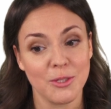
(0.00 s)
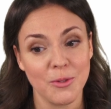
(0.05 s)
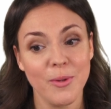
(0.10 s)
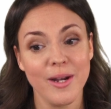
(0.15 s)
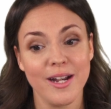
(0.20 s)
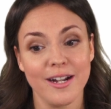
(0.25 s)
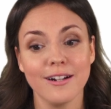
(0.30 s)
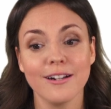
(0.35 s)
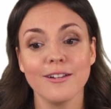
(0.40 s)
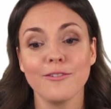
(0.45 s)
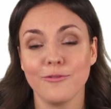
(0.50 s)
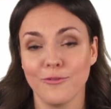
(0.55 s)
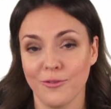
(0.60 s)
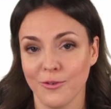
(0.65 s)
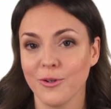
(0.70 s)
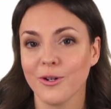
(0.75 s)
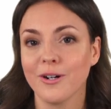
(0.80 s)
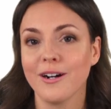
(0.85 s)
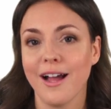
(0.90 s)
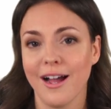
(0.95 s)
squared
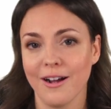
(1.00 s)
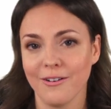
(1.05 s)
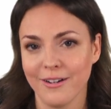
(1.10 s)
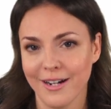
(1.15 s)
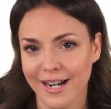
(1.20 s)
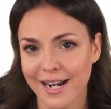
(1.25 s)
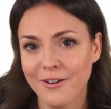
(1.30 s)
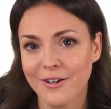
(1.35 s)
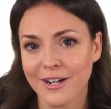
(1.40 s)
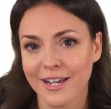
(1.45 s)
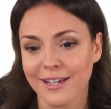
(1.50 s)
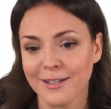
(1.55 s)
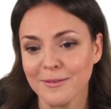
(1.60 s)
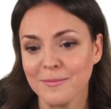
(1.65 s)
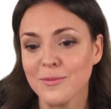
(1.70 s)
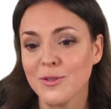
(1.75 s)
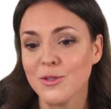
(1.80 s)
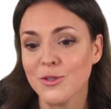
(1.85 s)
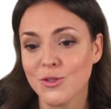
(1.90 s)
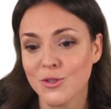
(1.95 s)
for our area,
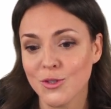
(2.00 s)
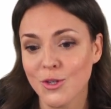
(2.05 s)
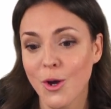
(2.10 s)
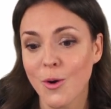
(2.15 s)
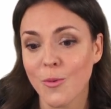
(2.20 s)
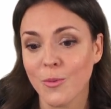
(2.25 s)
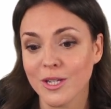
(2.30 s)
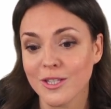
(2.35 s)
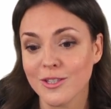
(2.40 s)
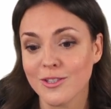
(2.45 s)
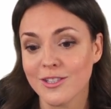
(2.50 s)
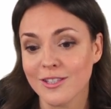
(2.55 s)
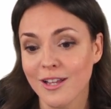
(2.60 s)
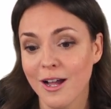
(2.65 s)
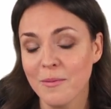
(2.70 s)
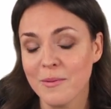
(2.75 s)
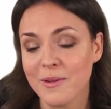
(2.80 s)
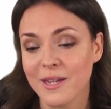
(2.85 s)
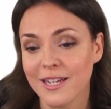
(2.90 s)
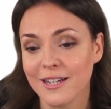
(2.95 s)
so we
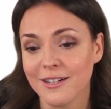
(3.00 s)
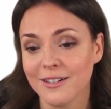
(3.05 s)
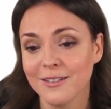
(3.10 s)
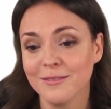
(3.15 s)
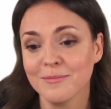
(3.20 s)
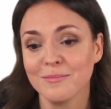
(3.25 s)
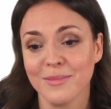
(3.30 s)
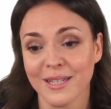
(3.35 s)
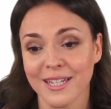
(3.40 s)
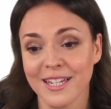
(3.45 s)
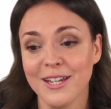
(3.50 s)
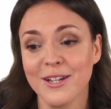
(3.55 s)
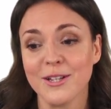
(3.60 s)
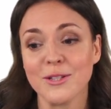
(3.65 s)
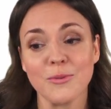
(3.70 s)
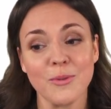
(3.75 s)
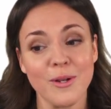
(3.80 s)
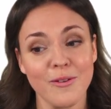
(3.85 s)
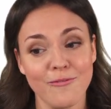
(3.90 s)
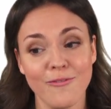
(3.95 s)
stop here
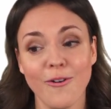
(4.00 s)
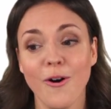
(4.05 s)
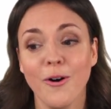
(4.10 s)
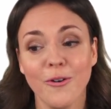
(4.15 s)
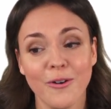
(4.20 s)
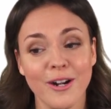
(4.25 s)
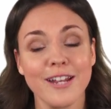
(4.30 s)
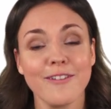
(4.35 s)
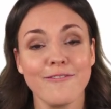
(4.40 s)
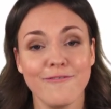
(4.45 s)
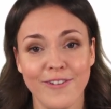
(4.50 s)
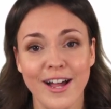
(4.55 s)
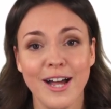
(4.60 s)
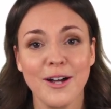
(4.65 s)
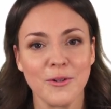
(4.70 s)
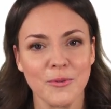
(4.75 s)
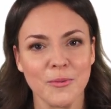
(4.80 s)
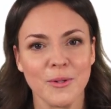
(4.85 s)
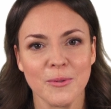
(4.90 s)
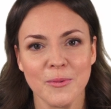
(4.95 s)
because we've already
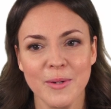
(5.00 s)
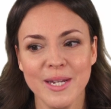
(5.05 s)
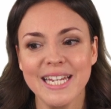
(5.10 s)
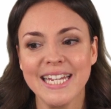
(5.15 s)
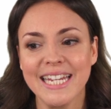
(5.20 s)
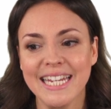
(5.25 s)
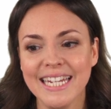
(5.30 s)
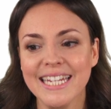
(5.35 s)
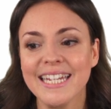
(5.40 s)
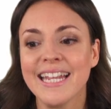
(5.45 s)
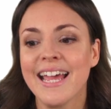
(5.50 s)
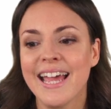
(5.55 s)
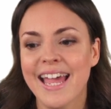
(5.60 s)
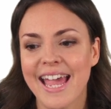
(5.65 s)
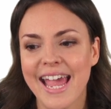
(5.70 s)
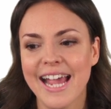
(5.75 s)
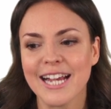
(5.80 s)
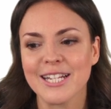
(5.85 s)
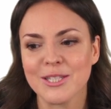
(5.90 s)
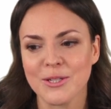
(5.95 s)
found what we need.
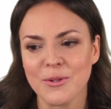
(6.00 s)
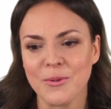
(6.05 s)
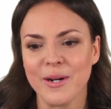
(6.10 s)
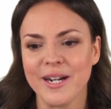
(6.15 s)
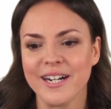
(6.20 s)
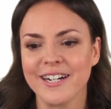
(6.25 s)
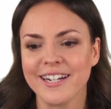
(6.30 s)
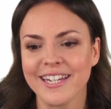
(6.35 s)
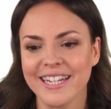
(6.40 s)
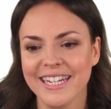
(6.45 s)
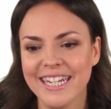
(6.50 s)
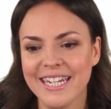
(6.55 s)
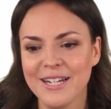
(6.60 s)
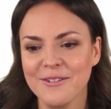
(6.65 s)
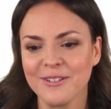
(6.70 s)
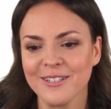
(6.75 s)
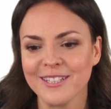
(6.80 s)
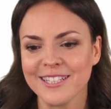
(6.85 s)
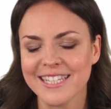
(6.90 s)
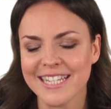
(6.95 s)
X squared
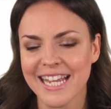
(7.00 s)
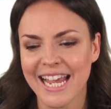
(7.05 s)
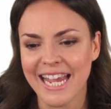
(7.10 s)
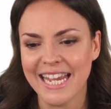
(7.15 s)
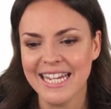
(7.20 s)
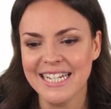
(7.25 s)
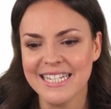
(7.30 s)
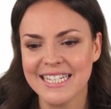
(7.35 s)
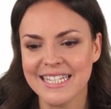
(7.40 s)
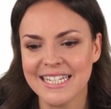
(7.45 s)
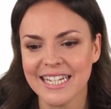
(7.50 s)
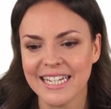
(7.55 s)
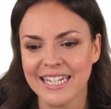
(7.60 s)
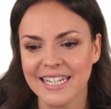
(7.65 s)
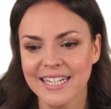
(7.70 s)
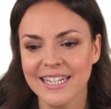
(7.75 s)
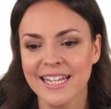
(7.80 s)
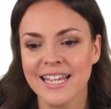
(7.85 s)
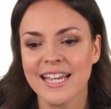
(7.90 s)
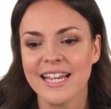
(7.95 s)
equals
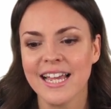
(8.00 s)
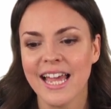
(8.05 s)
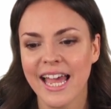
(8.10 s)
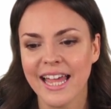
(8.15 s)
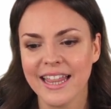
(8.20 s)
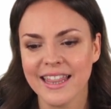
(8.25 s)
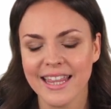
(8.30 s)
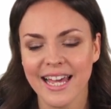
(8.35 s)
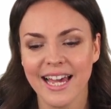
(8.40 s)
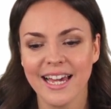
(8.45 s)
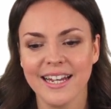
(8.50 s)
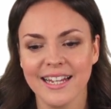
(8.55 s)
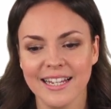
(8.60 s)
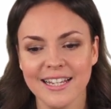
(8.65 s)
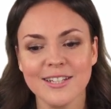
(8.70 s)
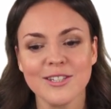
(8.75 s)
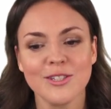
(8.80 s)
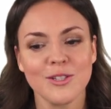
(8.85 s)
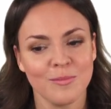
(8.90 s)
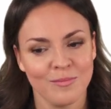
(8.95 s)
18, and that
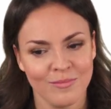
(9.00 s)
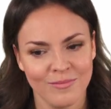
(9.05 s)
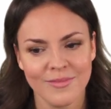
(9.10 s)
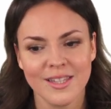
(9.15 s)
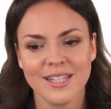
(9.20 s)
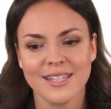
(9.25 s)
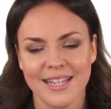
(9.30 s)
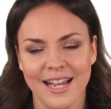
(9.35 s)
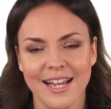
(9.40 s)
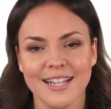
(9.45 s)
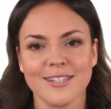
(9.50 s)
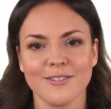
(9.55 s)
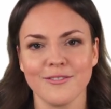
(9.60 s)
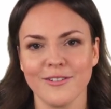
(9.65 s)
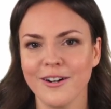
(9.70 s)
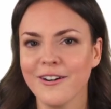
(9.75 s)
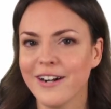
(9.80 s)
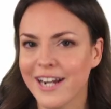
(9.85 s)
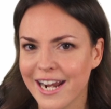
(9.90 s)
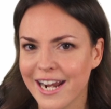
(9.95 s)
is the size of our